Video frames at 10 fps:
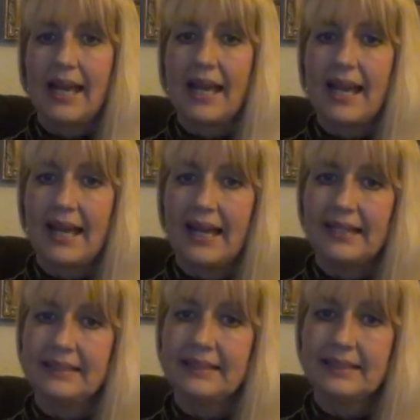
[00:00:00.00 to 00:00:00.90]

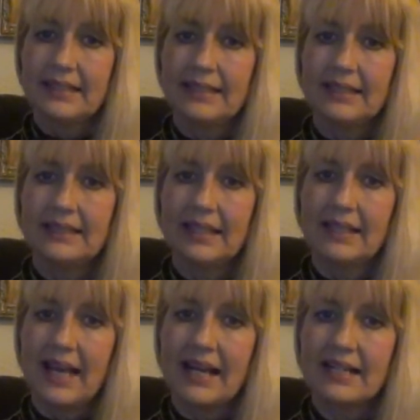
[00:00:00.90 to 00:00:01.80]
And then the
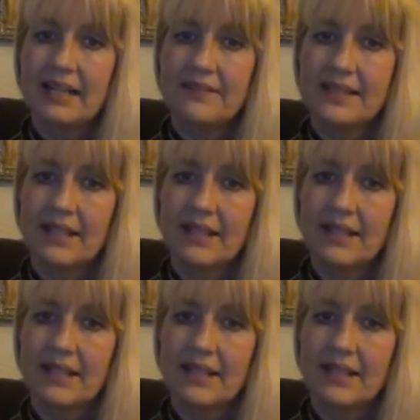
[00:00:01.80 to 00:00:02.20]
lack of